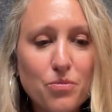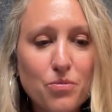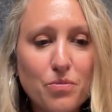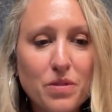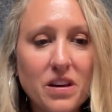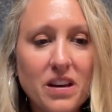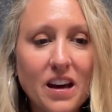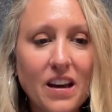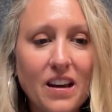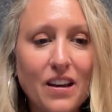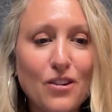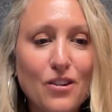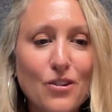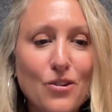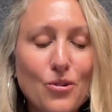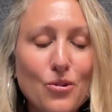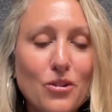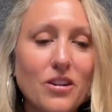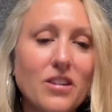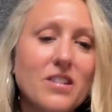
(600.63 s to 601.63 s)
would be kind of
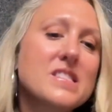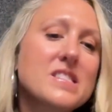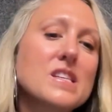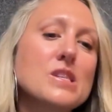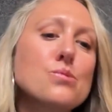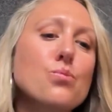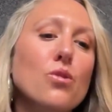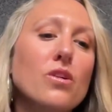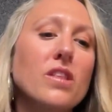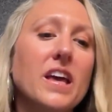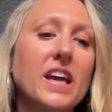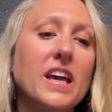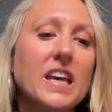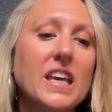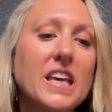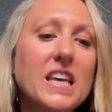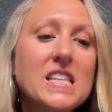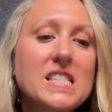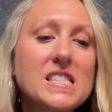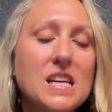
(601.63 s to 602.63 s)
cool since we're like a
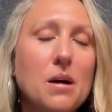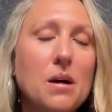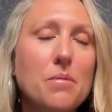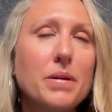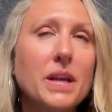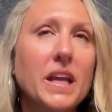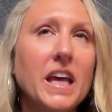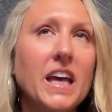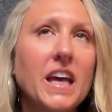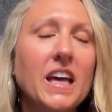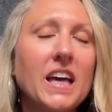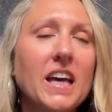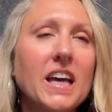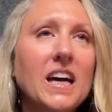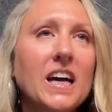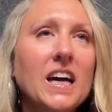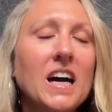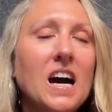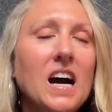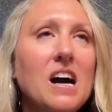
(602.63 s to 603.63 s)
kids company
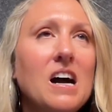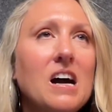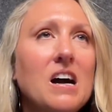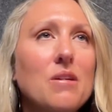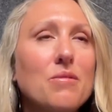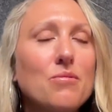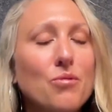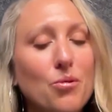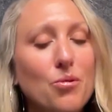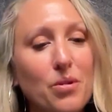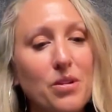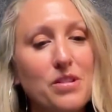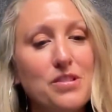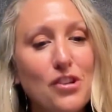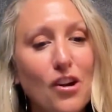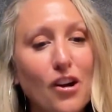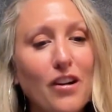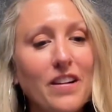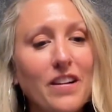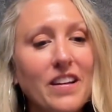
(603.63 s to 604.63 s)
uh, when we
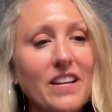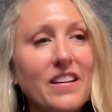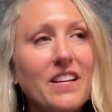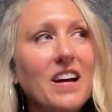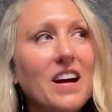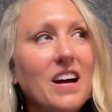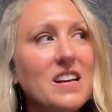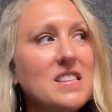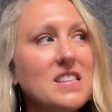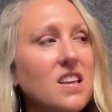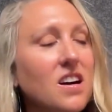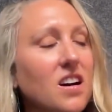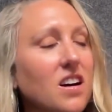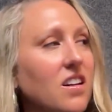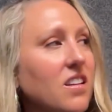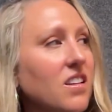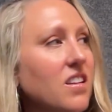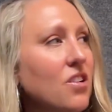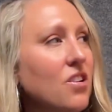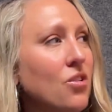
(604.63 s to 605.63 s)
started i thought
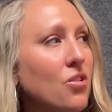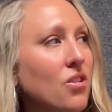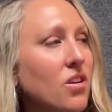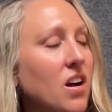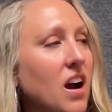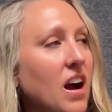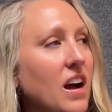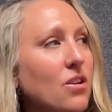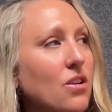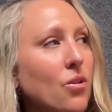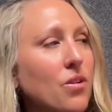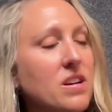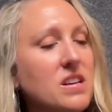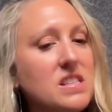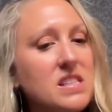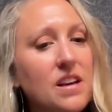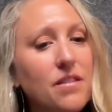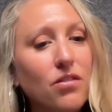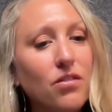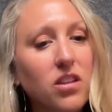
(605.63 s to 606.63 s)
you know i
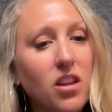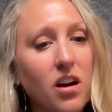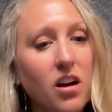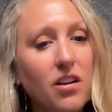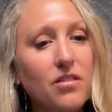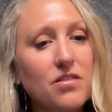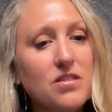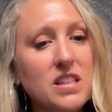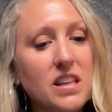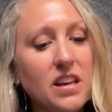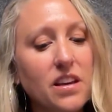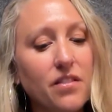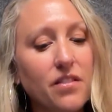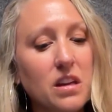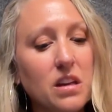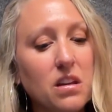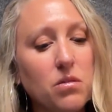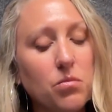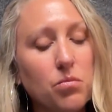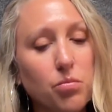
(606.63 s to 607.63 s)
always have loved
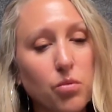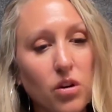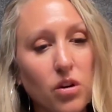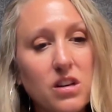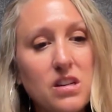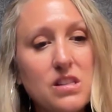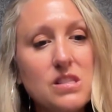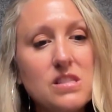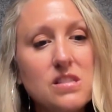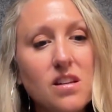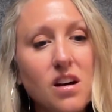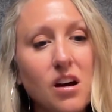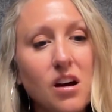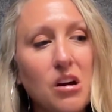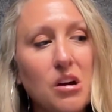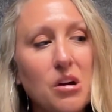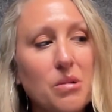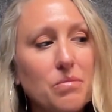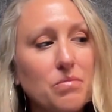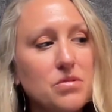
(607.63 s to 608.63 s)
giving books
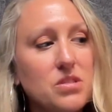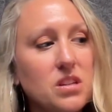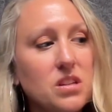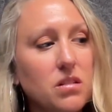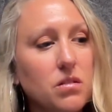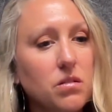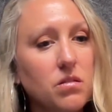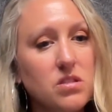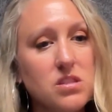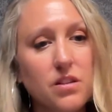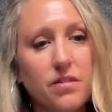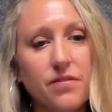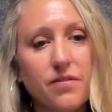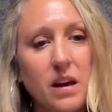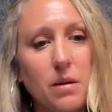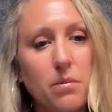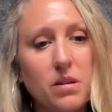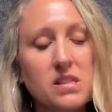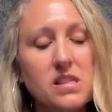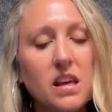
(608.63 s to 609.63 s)
uh, to, to
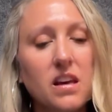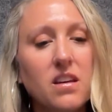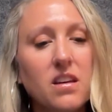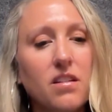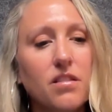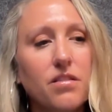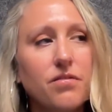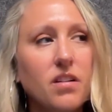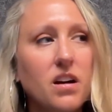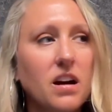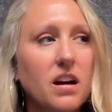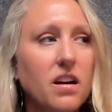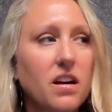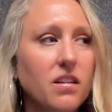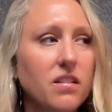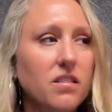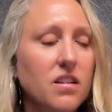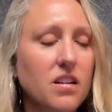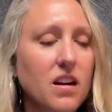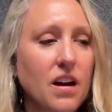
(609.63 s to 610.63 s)
families like if
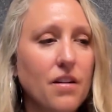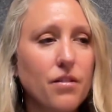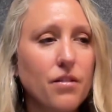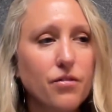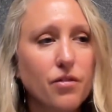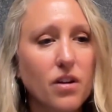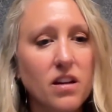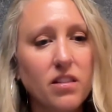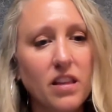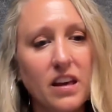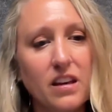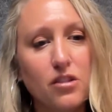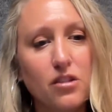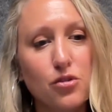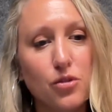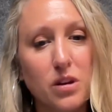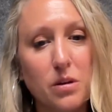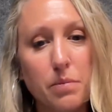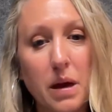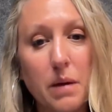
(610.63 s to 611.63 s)
i have a friend like
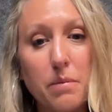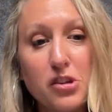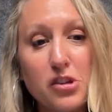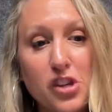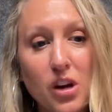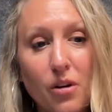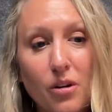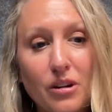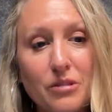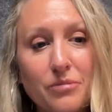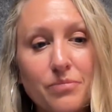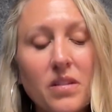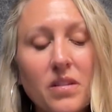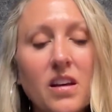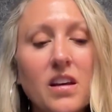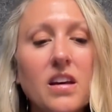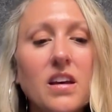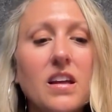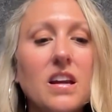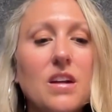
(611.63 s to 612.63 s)
doing a baby shower
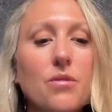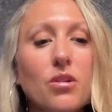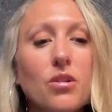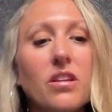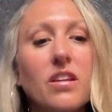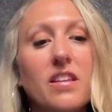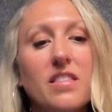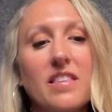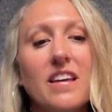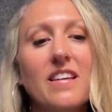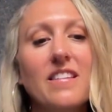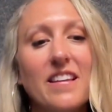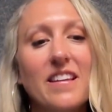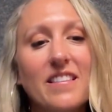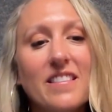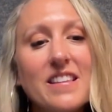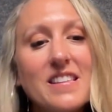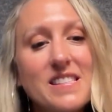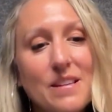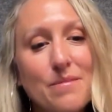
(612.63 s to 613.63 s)
and i really think
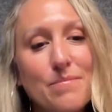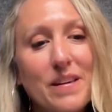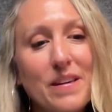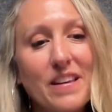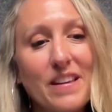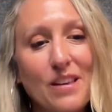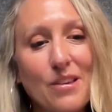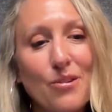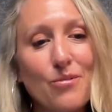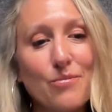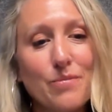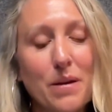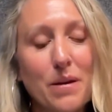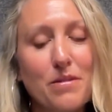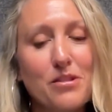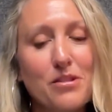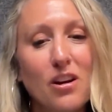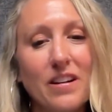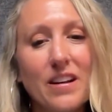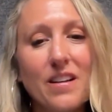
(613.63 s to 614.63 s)
like these can be cute
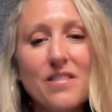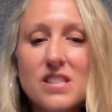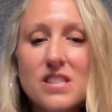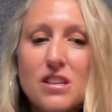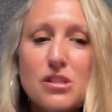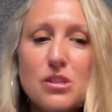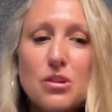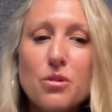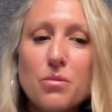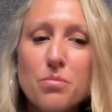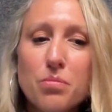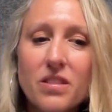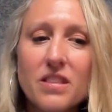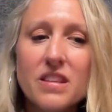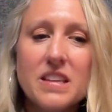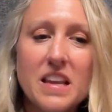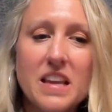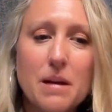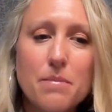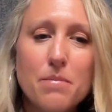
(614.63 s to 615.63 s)
baby shower gifts because you can put
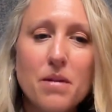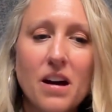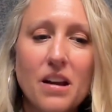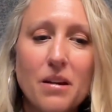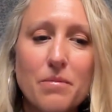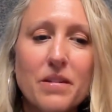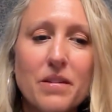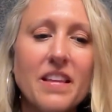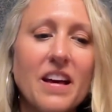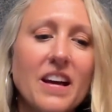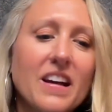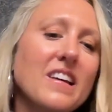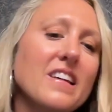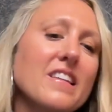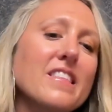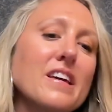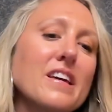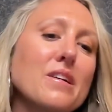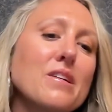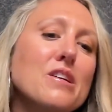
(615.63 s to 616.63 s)
the name on them and that
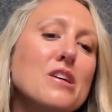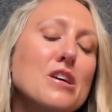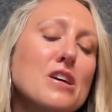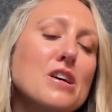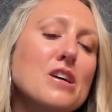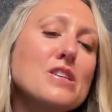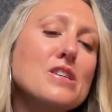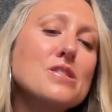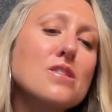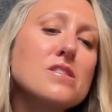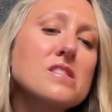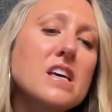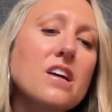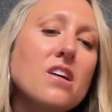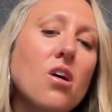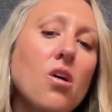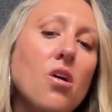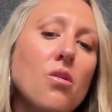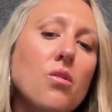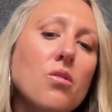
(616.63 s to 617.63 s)
kind of thing so i was
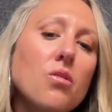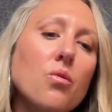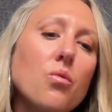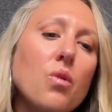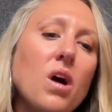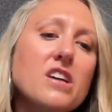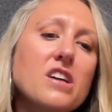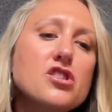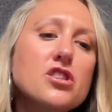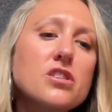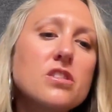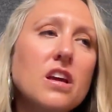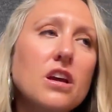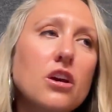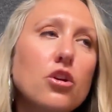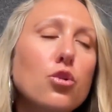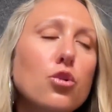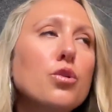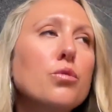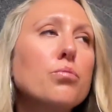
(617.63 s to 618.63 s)
like oh i should
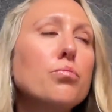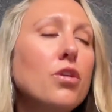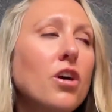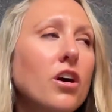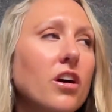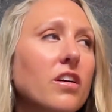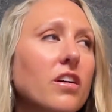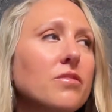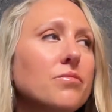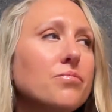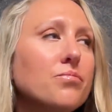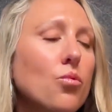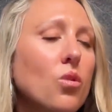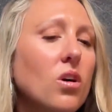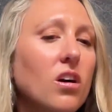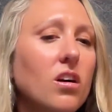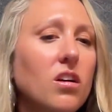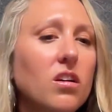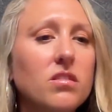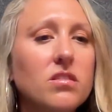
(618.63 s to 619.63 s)
include a book
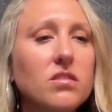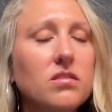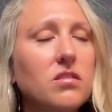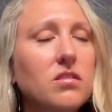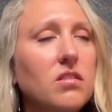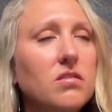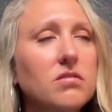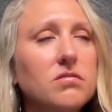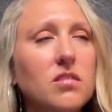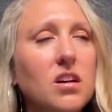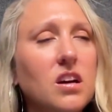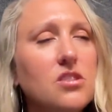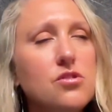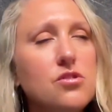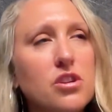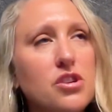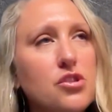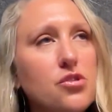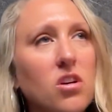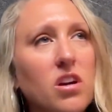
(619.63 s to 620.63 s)
well, long
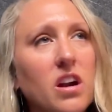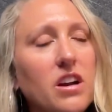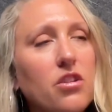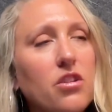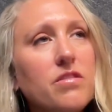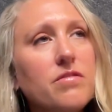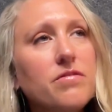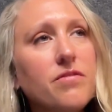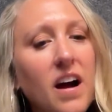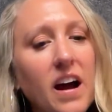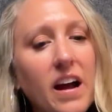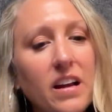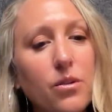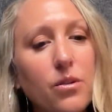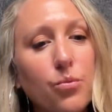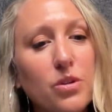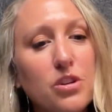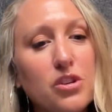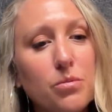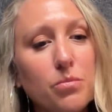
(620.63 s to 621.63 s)
story short, I couldn't find
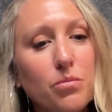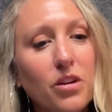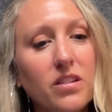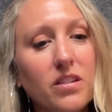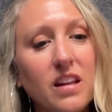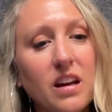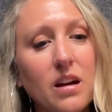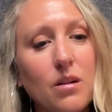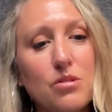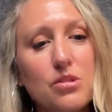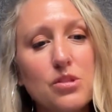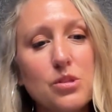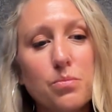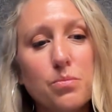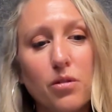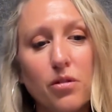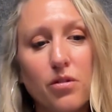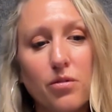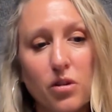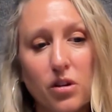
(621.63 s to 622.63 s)
a winter book that I was
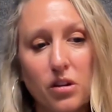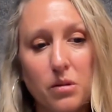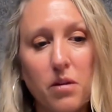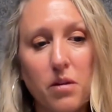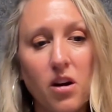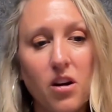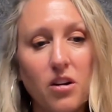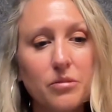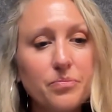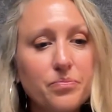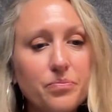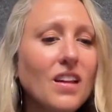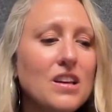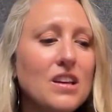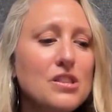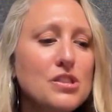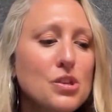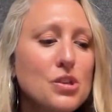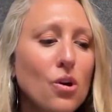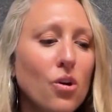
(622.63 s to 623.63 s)
super thrilled about.
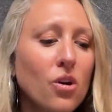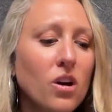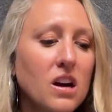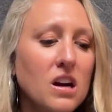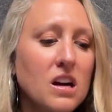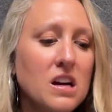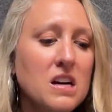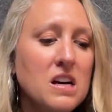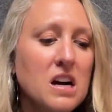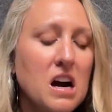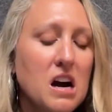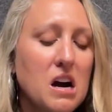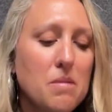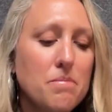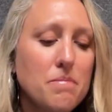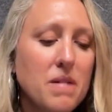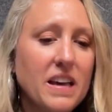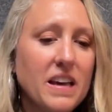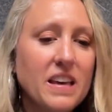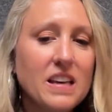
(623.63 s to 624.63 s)
And so
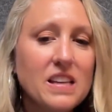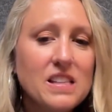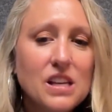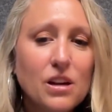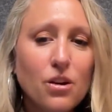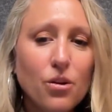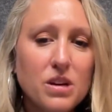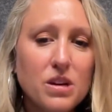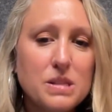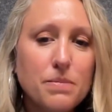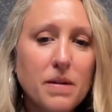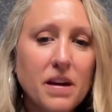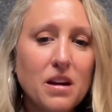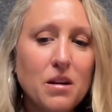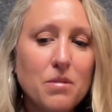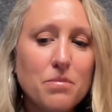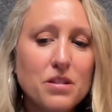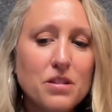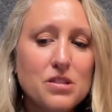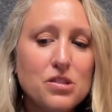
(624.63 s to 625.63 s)
um, my kids had always made
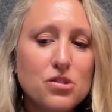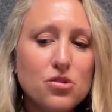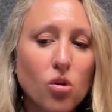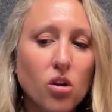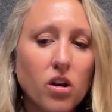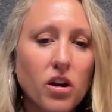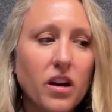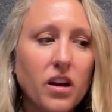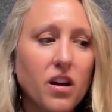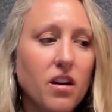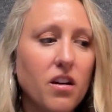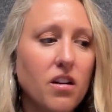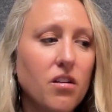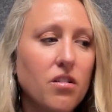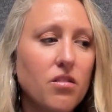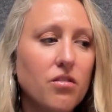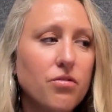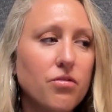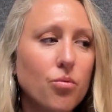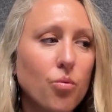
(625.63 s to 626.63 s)
up this story
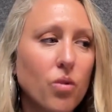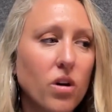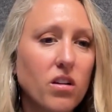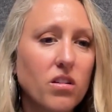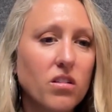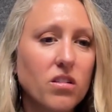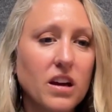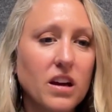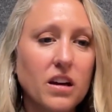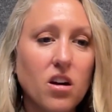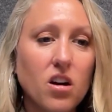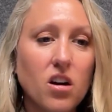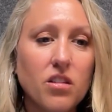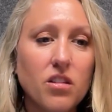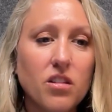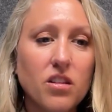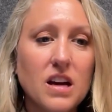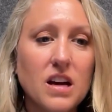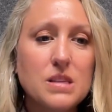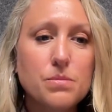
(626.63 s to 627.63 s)
of where like all
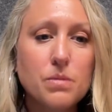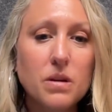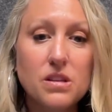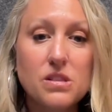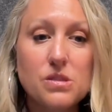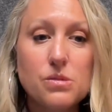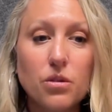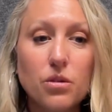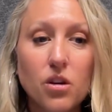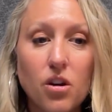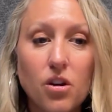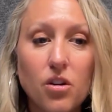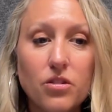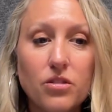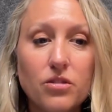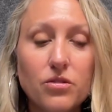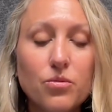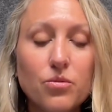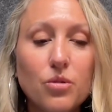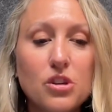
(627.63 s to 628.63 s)
the lost mittens would go,
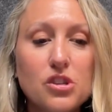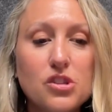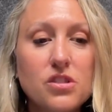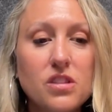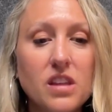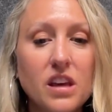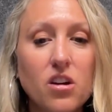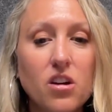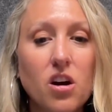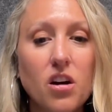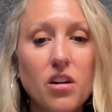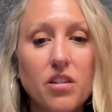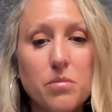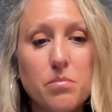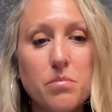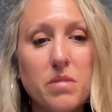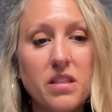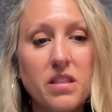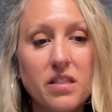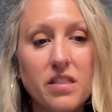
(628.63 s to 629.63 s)
which they call it the
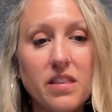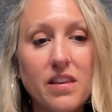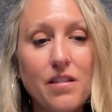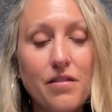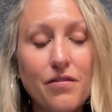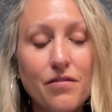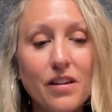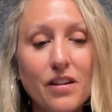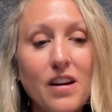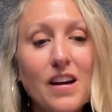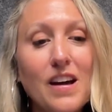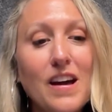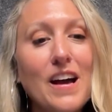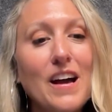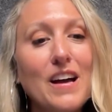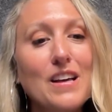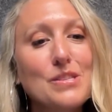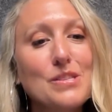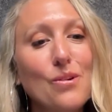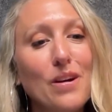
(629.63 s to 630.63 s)
mitten thief.
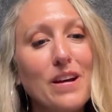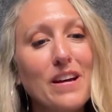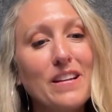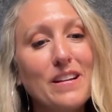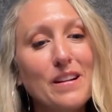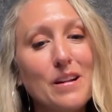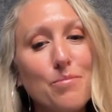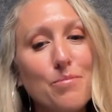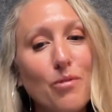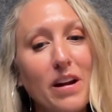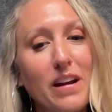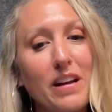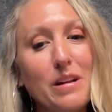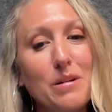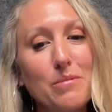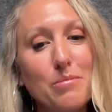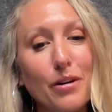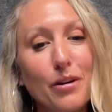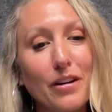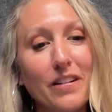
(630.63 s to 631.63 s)
And so mm-hmm. I ended up
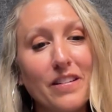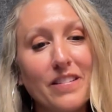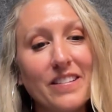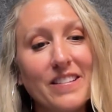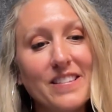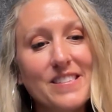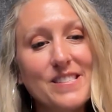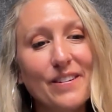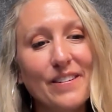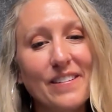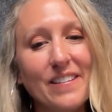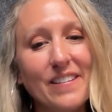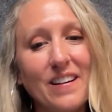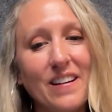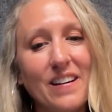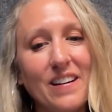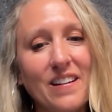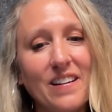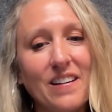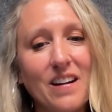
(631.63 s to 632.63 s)
writing a book. So
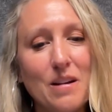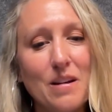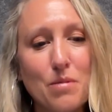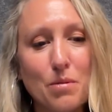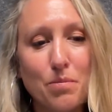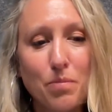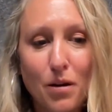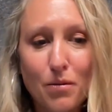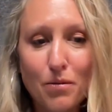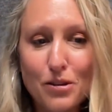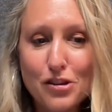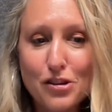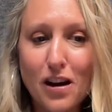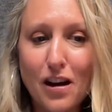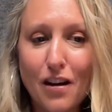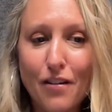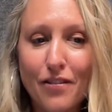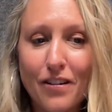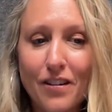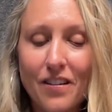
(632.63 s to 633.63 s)
uh, I'm a published
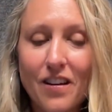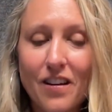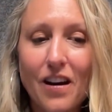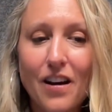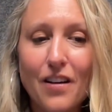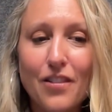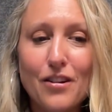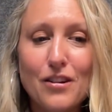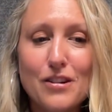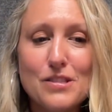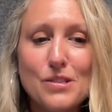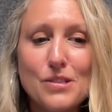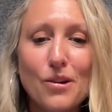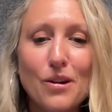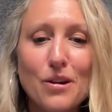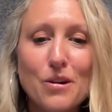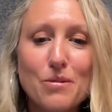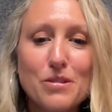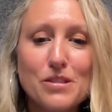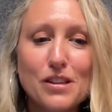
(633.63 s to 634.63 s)
author, author, so
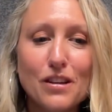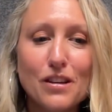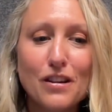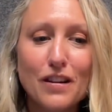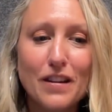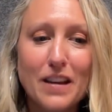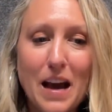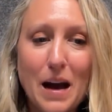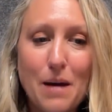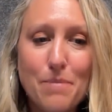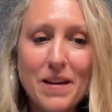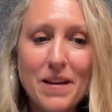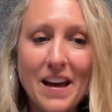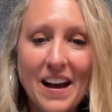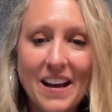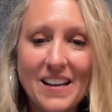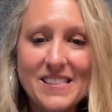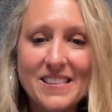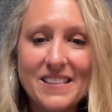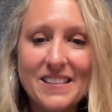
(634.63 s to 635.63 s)
it was a good happy
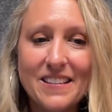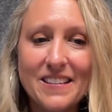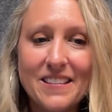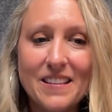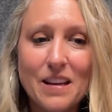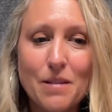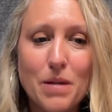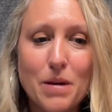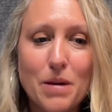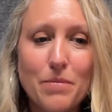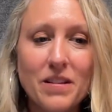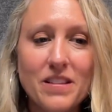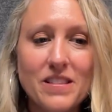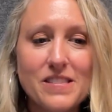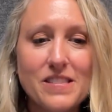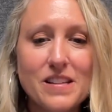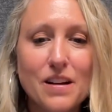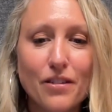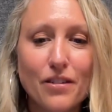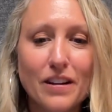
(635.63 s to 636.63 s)
accident that my
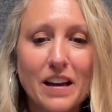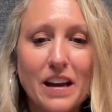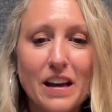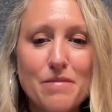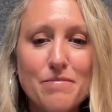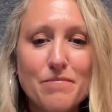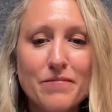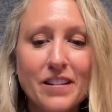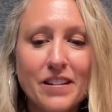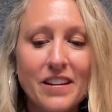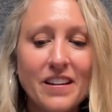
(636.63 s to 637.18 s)
mittens never came,